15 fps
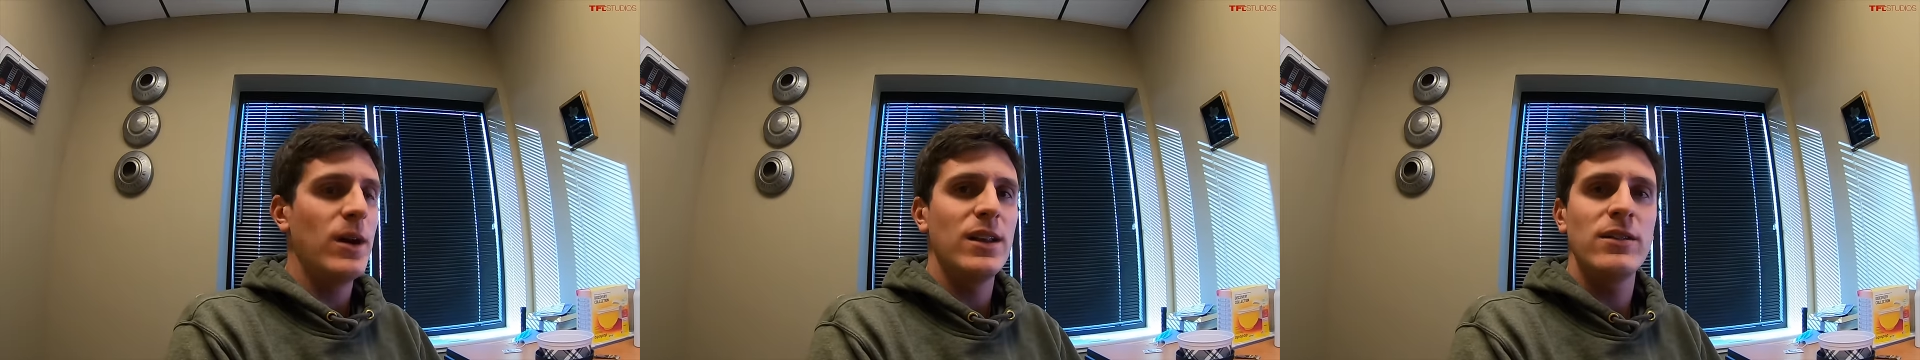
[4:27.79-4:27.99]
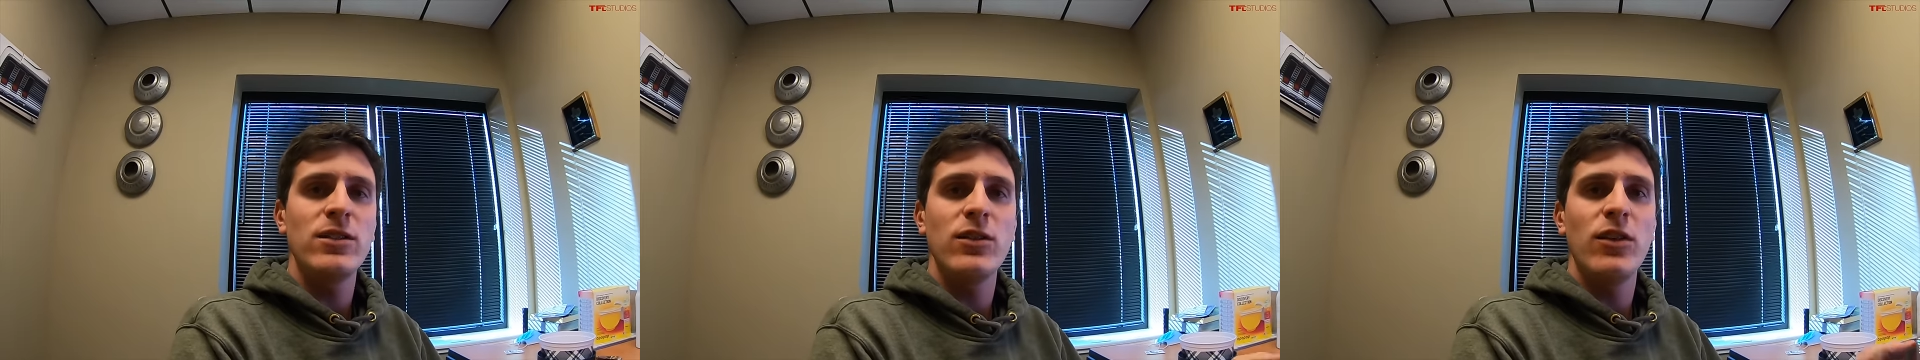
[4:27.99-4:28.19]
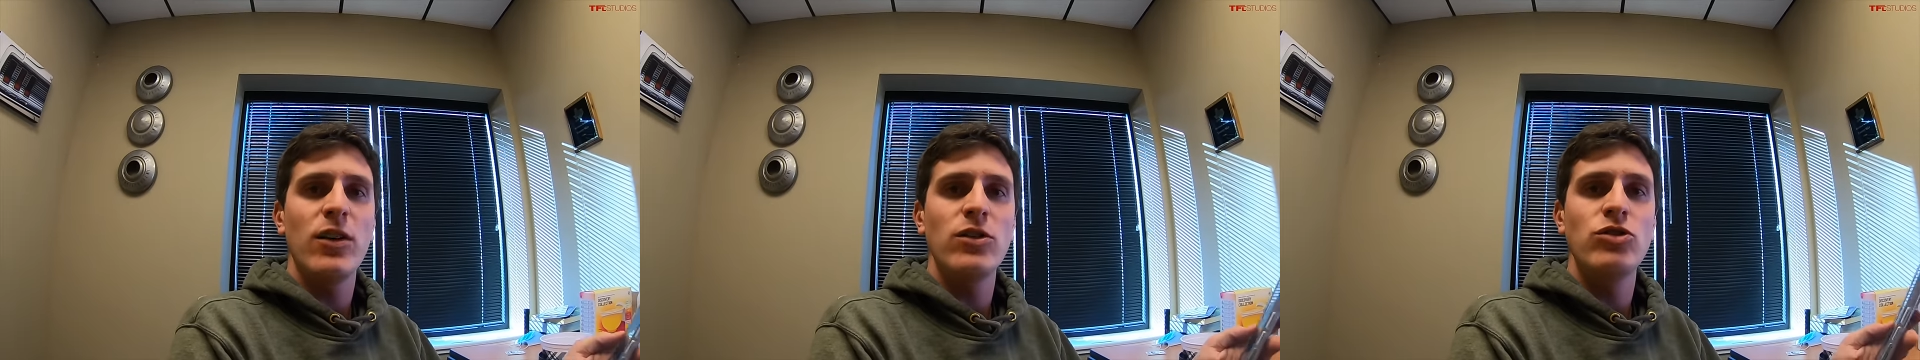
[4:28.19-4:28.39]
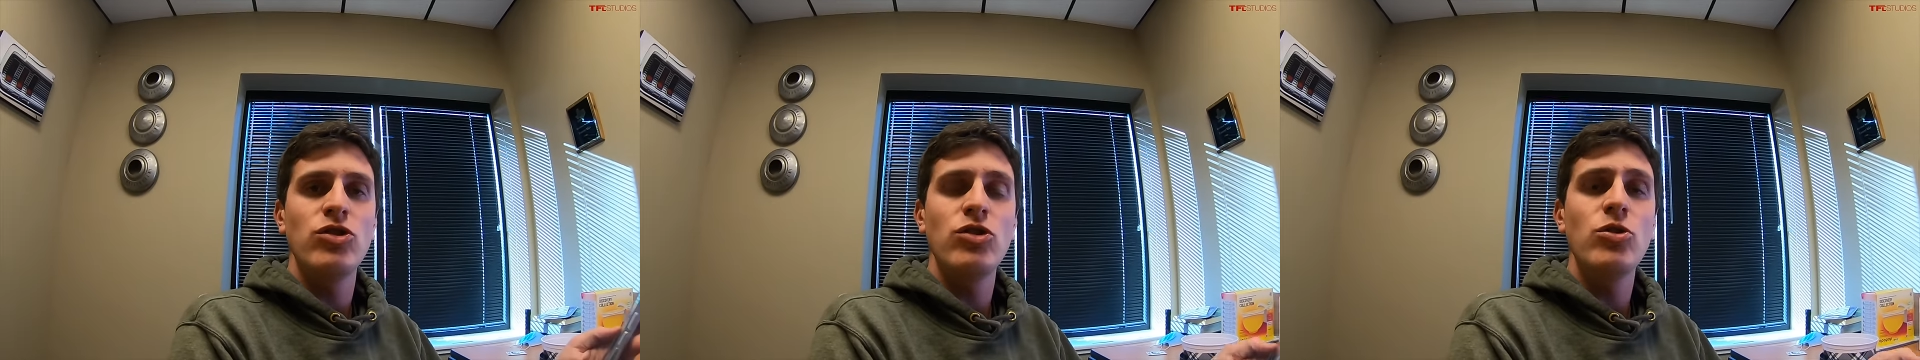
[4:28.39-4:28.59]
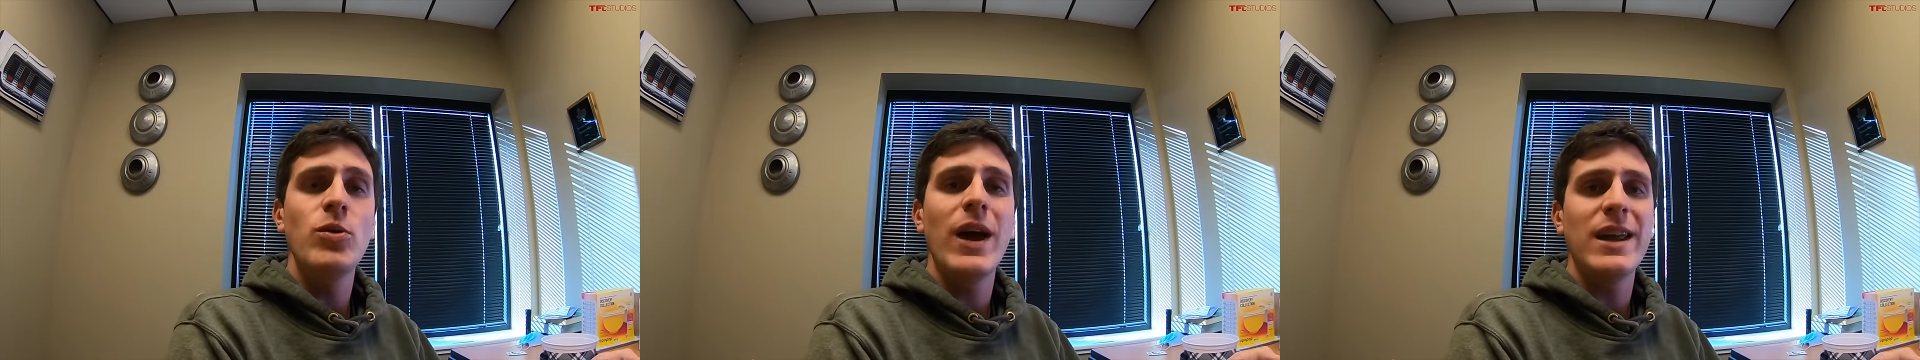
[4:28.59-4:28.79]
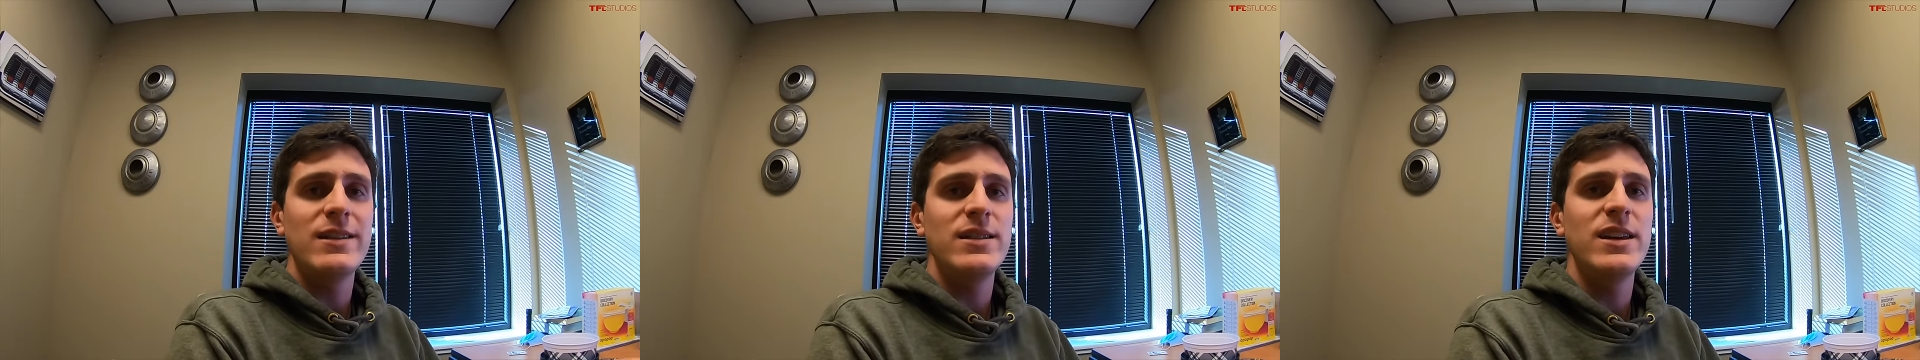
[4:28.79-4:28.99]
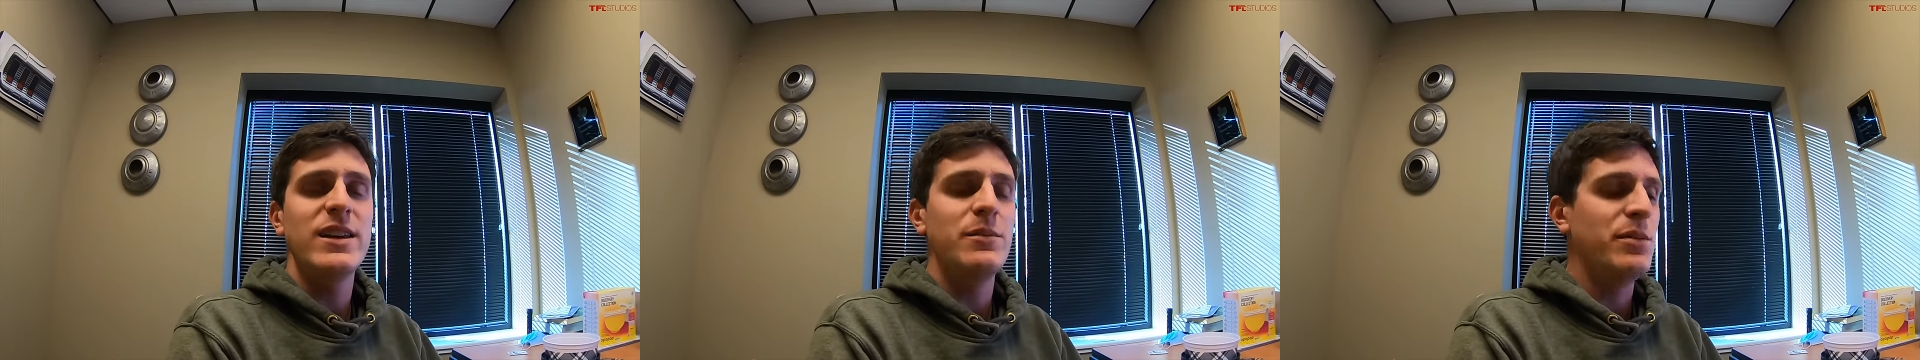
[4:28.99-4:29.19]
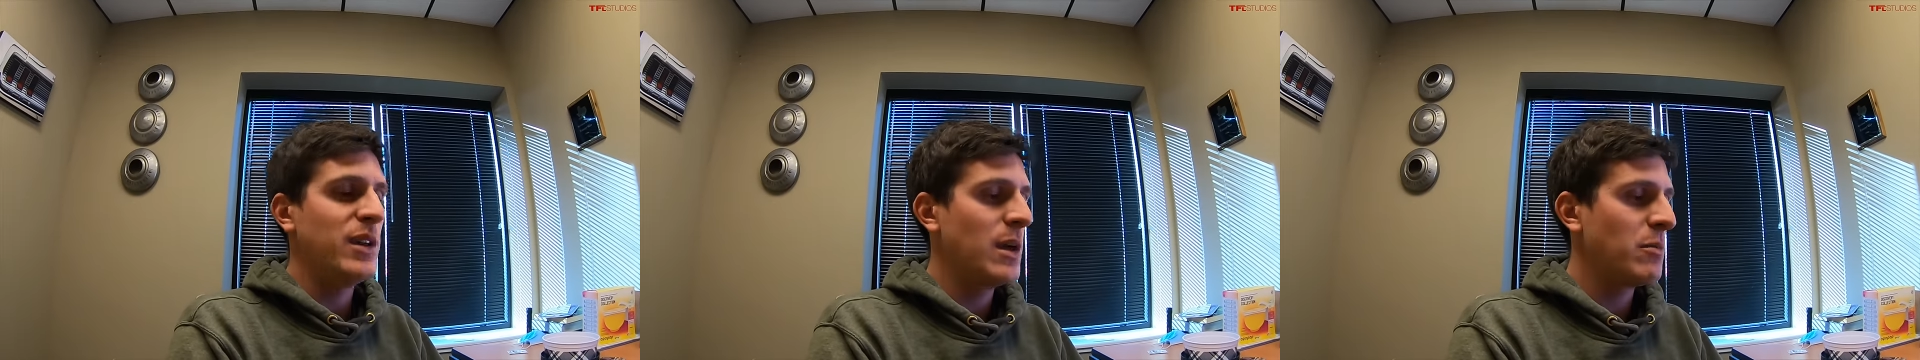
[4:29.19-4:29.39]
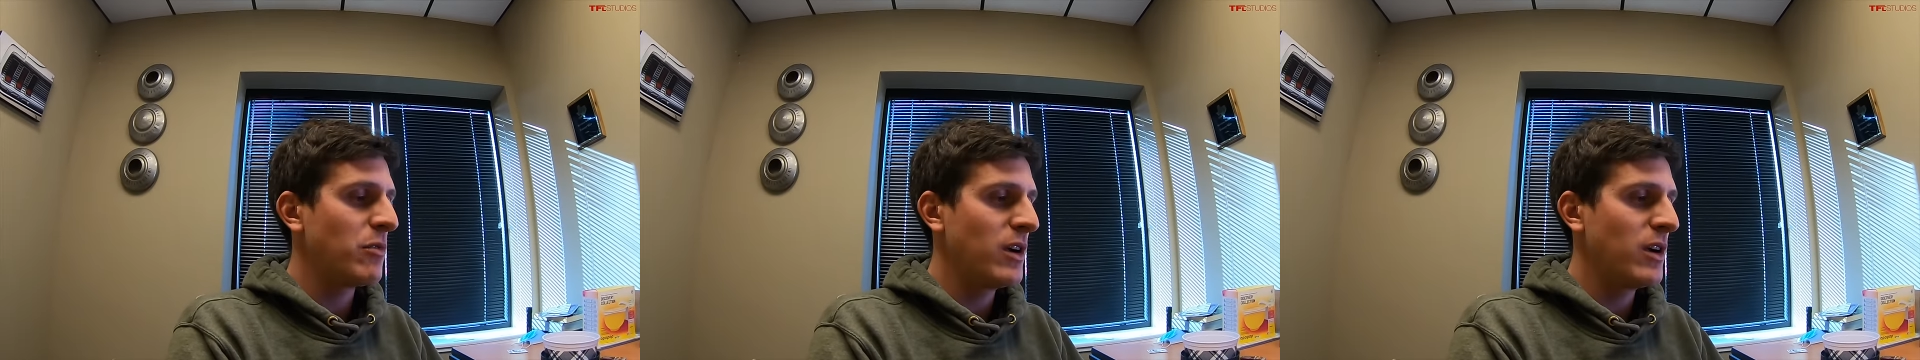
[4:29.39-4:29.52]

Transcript: It's 2.18 p.m.